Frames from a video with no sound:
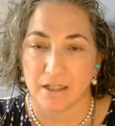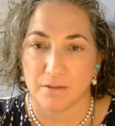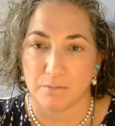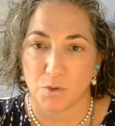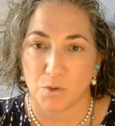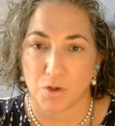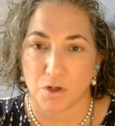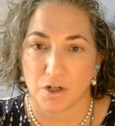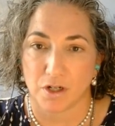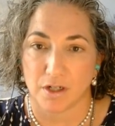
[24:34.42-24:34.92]

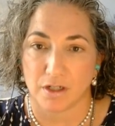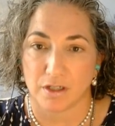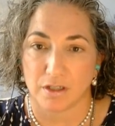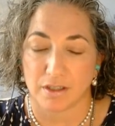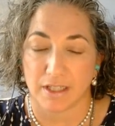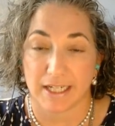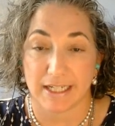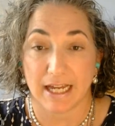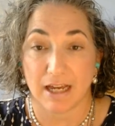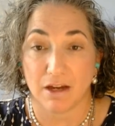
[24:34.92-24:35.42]
more
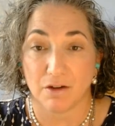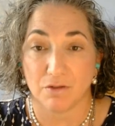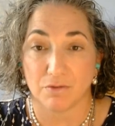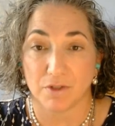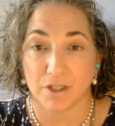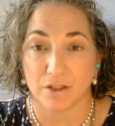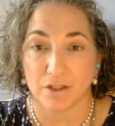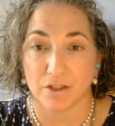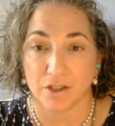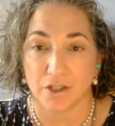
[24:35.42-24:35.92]
like
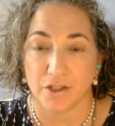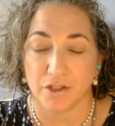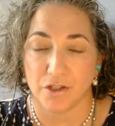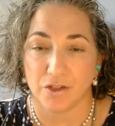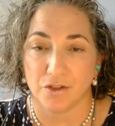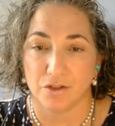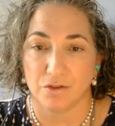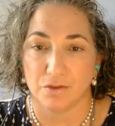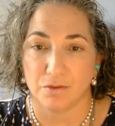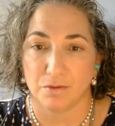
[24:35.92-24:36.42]
outrigger
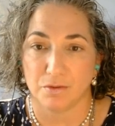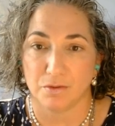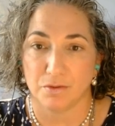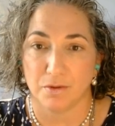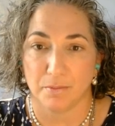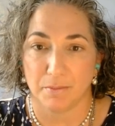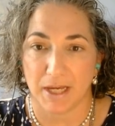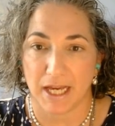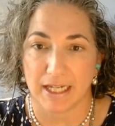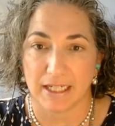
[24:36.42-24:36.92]
canoe
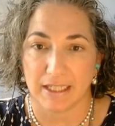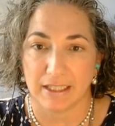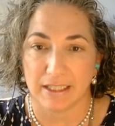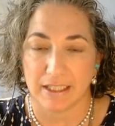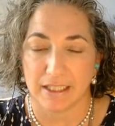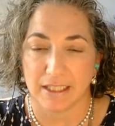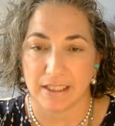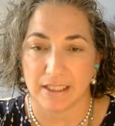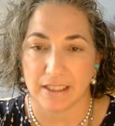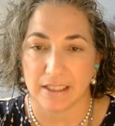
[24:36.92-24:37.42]

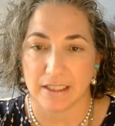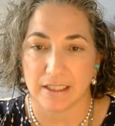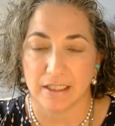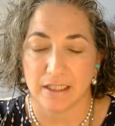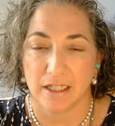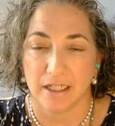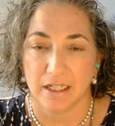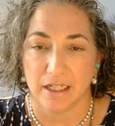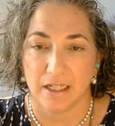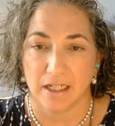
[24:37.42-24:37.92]
paddling,
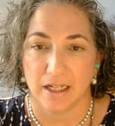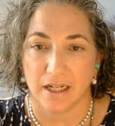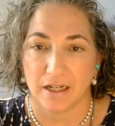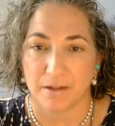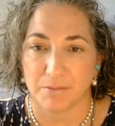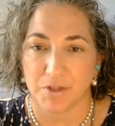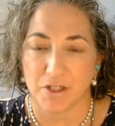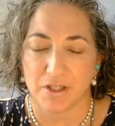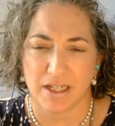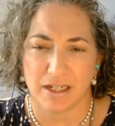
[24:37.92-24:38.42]

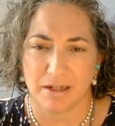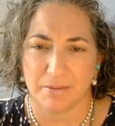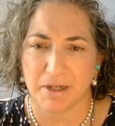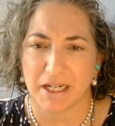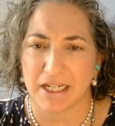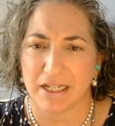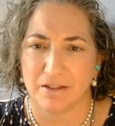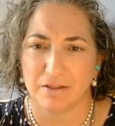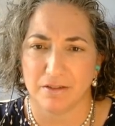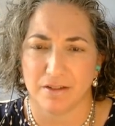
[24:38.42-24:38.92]
just
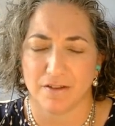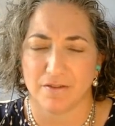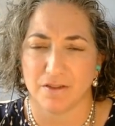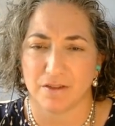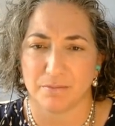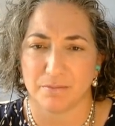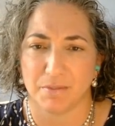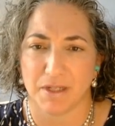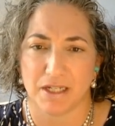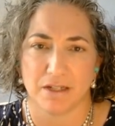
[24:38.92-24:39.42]
anybody who
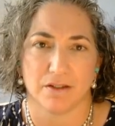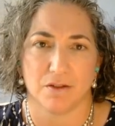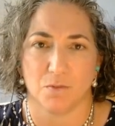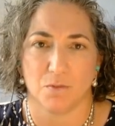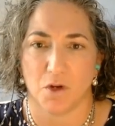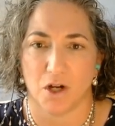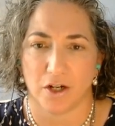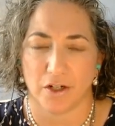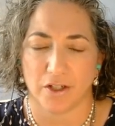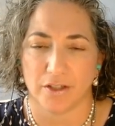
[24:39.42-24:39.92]
loves being on the
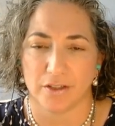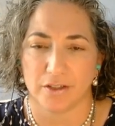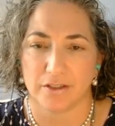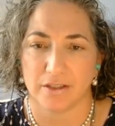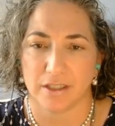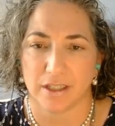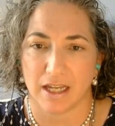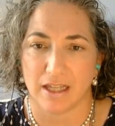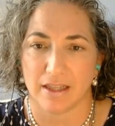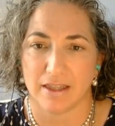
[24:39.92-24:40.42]
water.
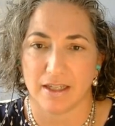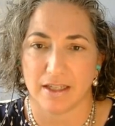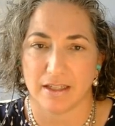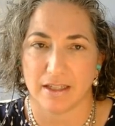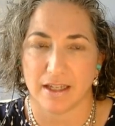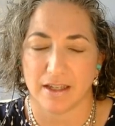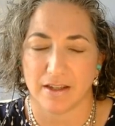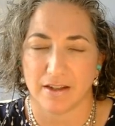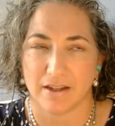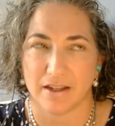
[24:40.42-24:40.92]
I
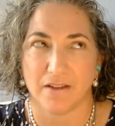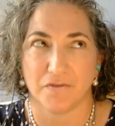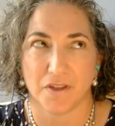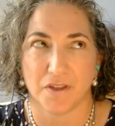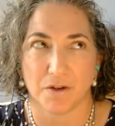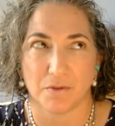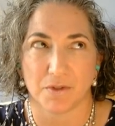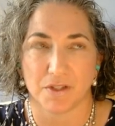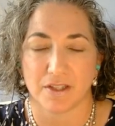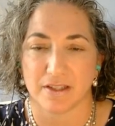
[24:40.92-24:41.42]
think if
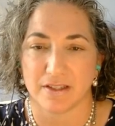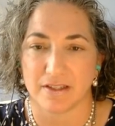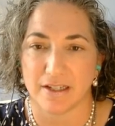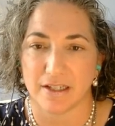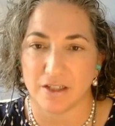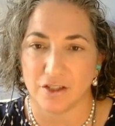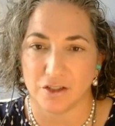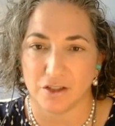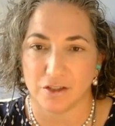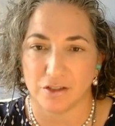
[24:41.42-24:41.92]
there was a
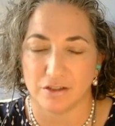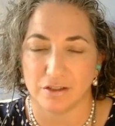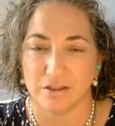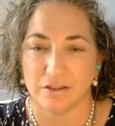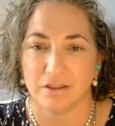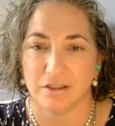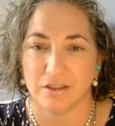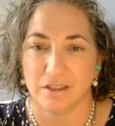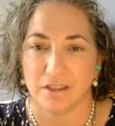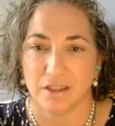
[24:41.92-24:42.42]

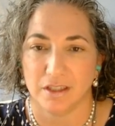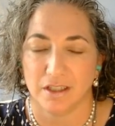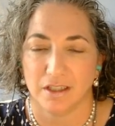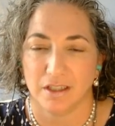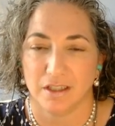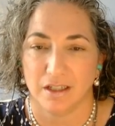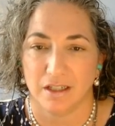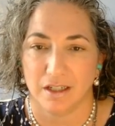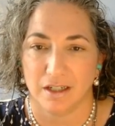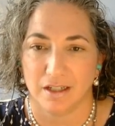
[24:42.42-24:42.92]
single
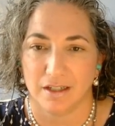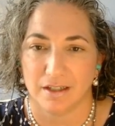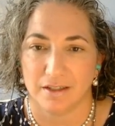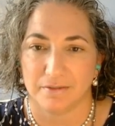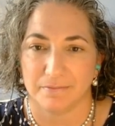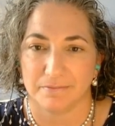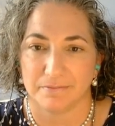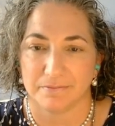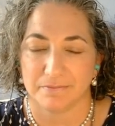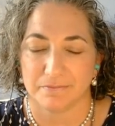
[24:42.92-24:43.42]

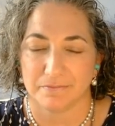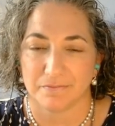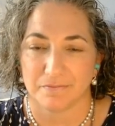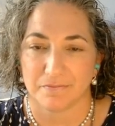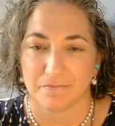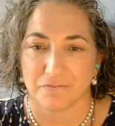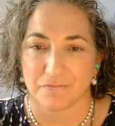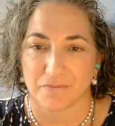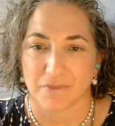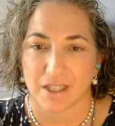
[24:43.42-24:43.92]

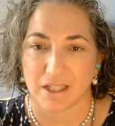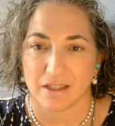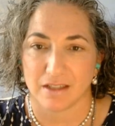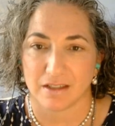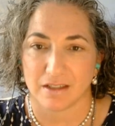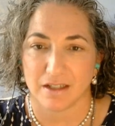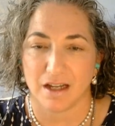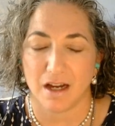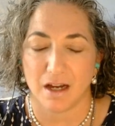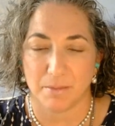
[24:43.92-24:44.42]

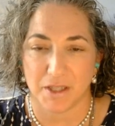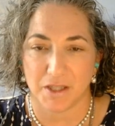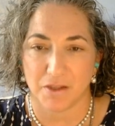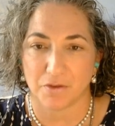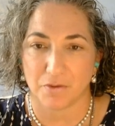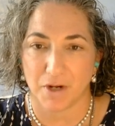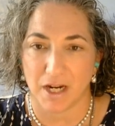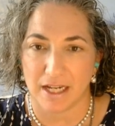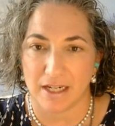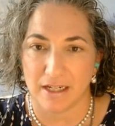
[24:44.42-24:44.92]
common
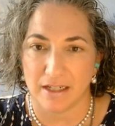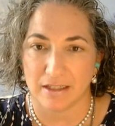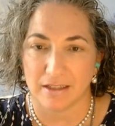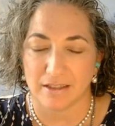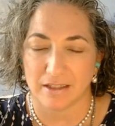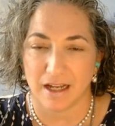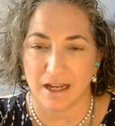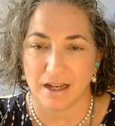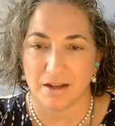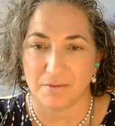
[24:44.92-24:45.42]
thread,
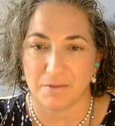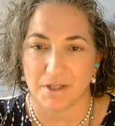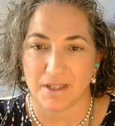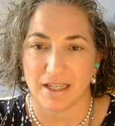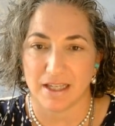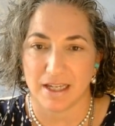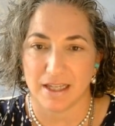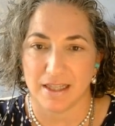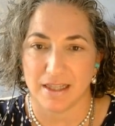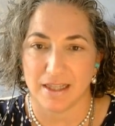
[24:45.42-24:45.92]
I would
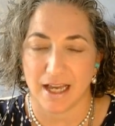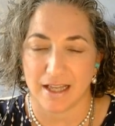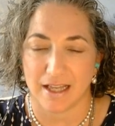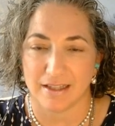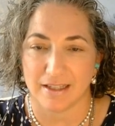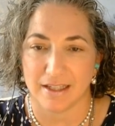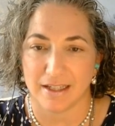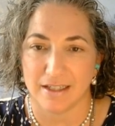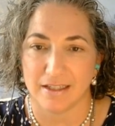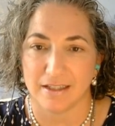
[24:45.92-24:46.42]
say
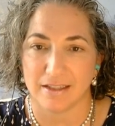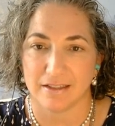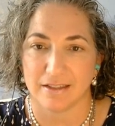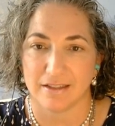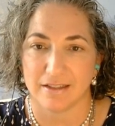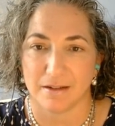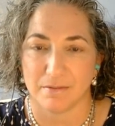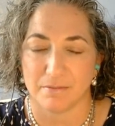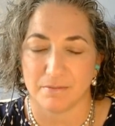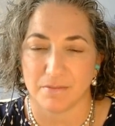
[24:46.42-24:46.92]
that's it.
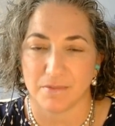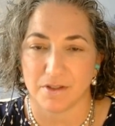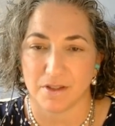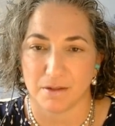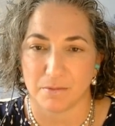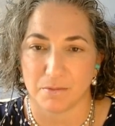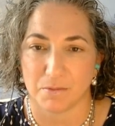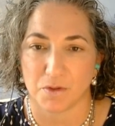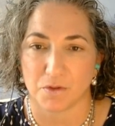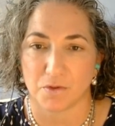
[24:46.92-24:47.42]
Some
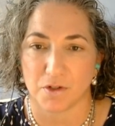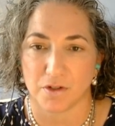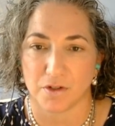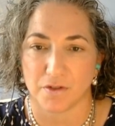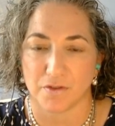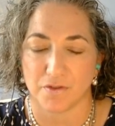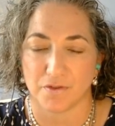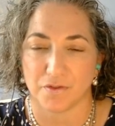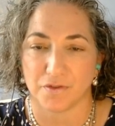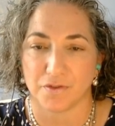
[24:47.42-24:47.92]
sort
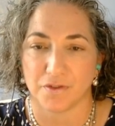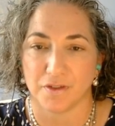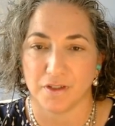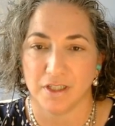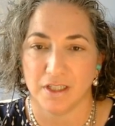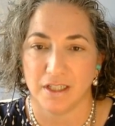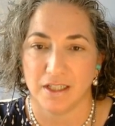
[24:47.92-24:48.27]
of